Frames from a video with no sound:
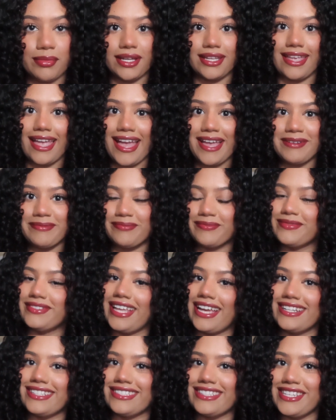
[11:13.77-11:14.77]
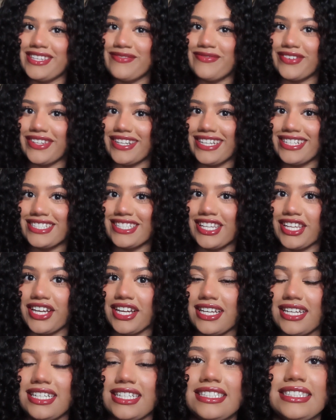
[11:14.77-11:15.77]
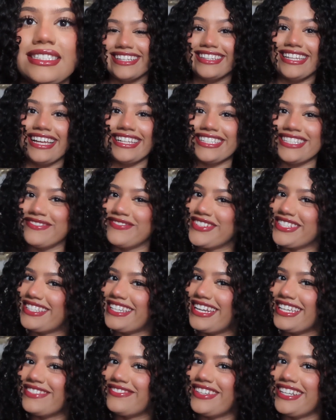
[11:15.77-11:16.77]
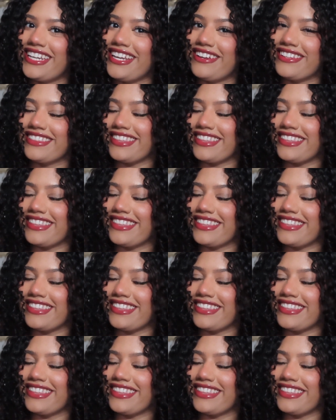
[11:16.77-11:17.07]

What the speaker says: But yeah, that's the finished look. That's it for today's video.